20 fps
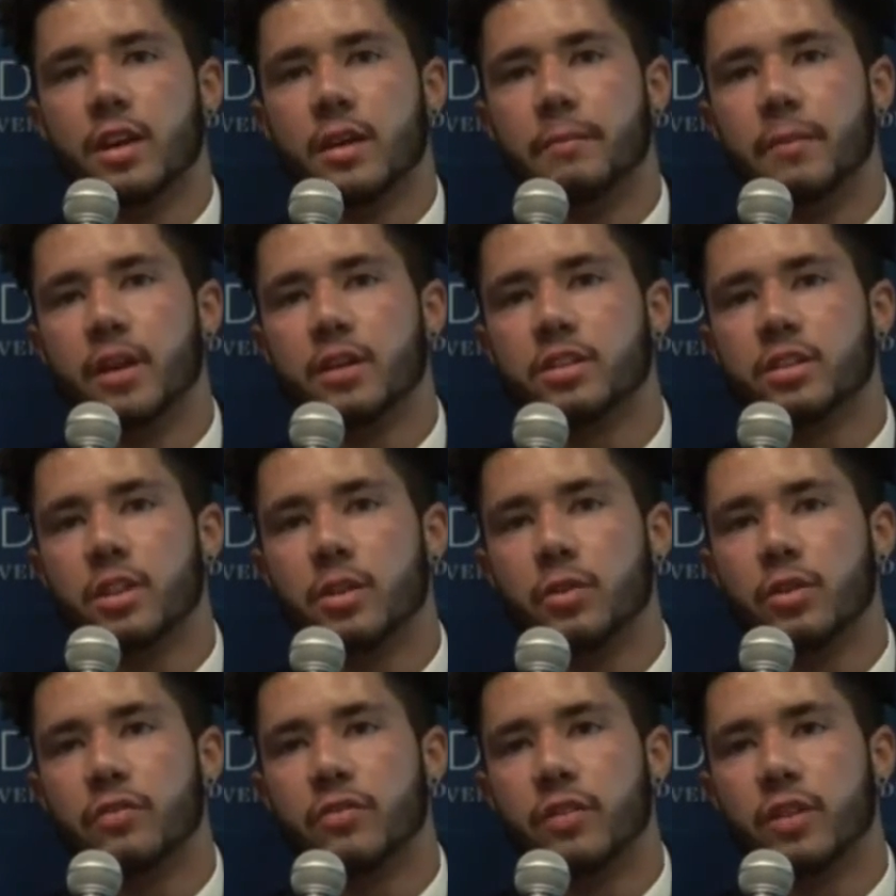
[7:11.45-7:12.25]
Make sure
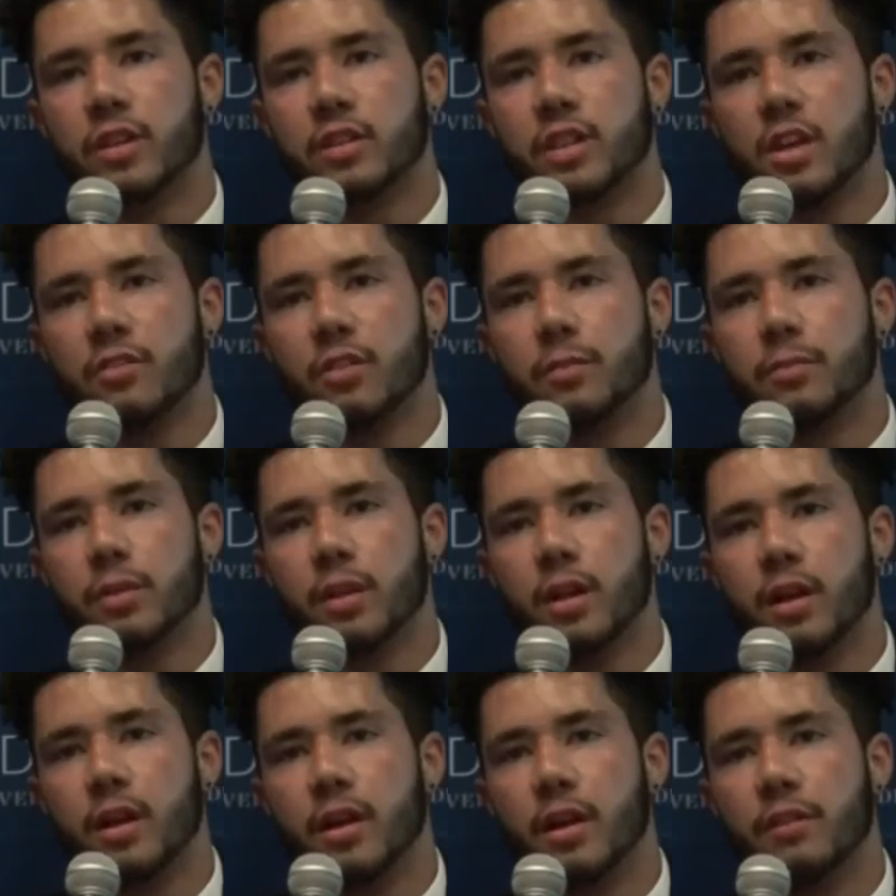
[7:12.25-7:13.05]
that we finish every
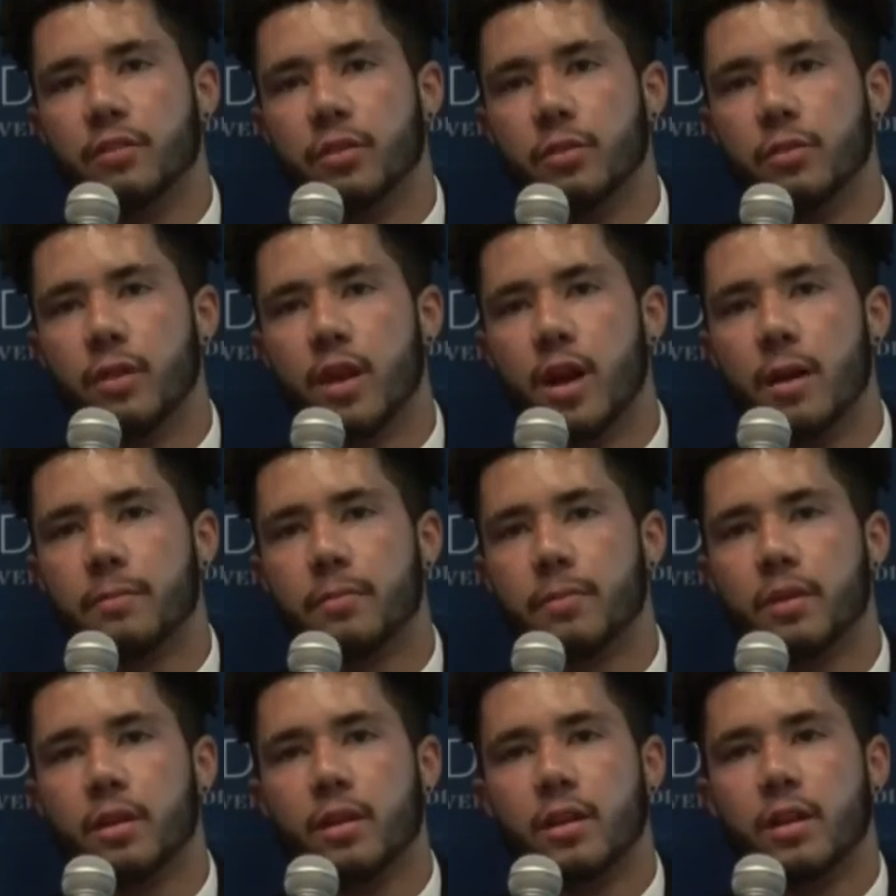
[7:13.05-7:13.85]
play, every
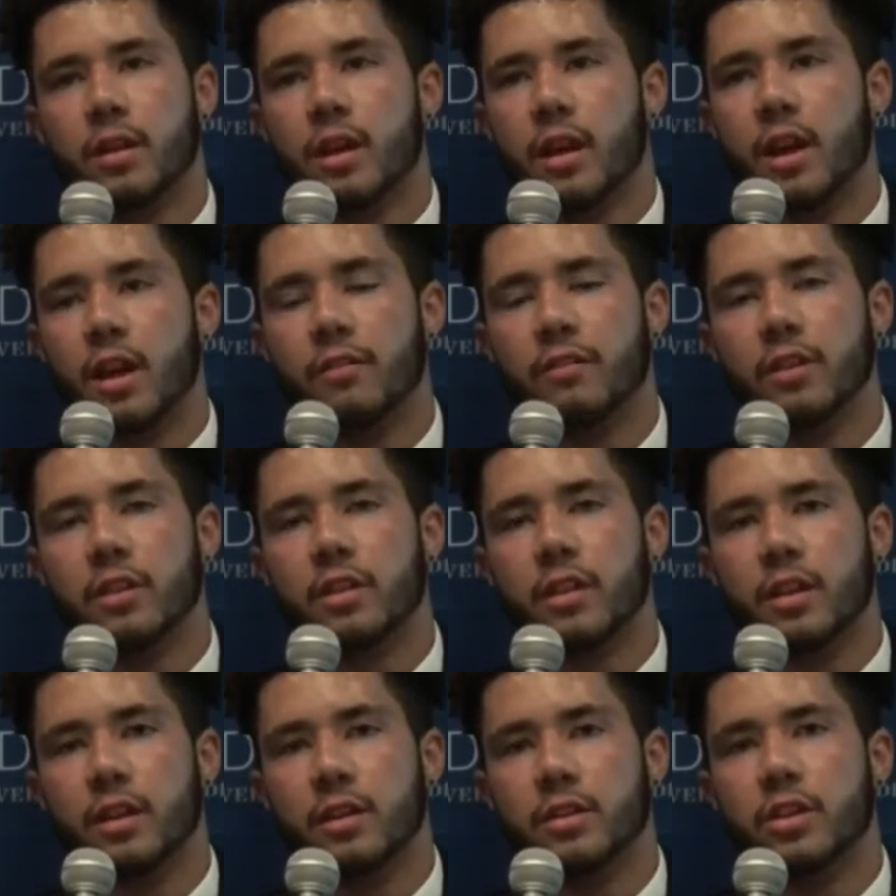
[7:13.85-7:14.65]
rep, and
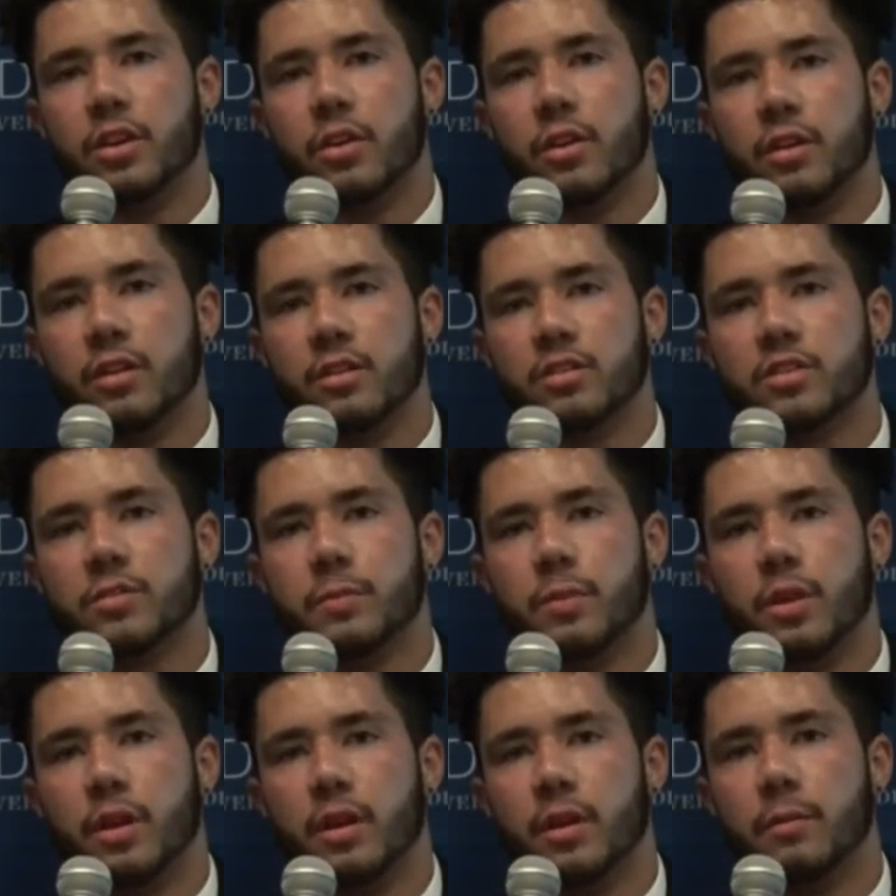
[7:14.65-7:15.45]
everything during the
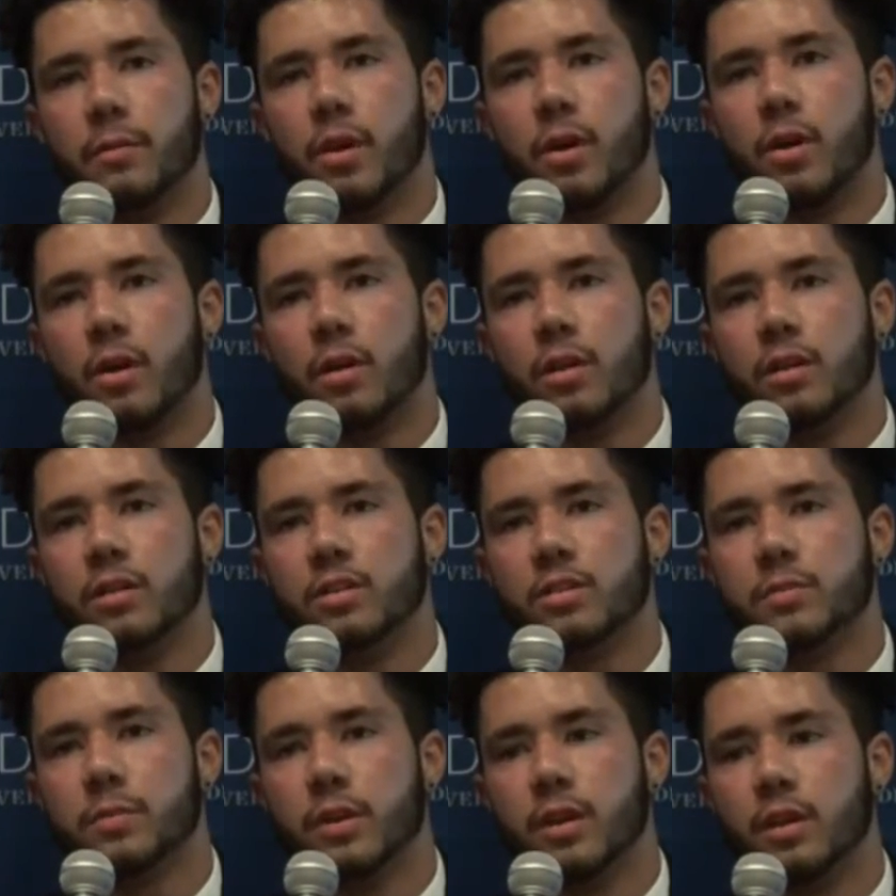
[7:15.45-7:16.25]
spring ball
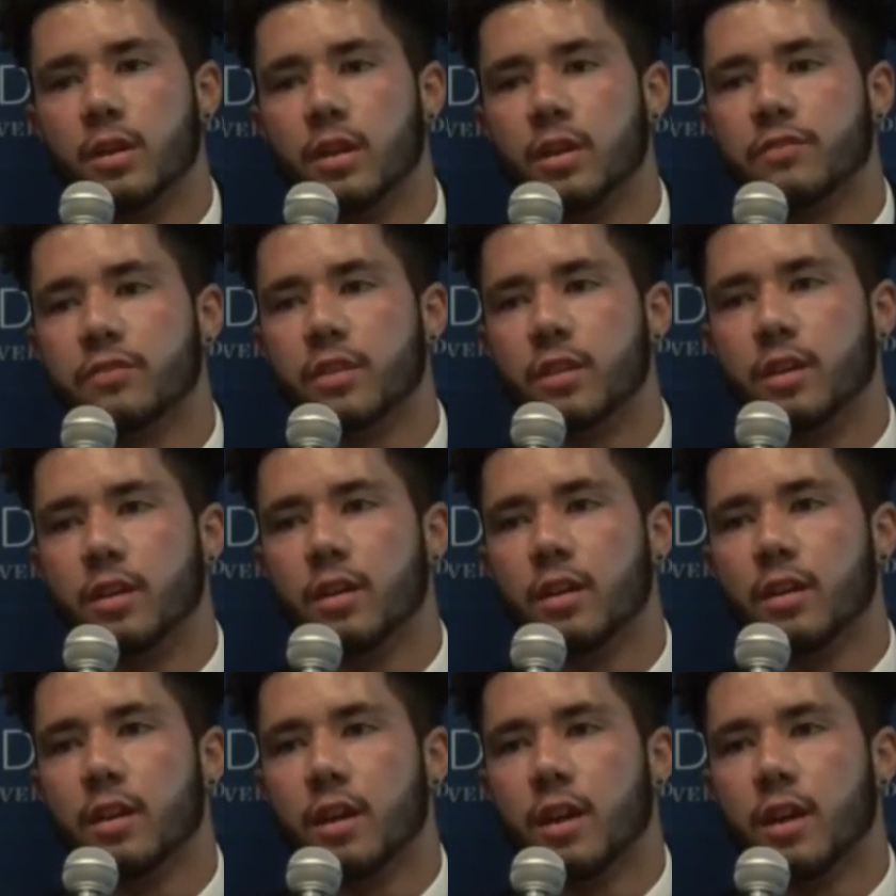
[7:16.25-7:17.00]
and spring lifting.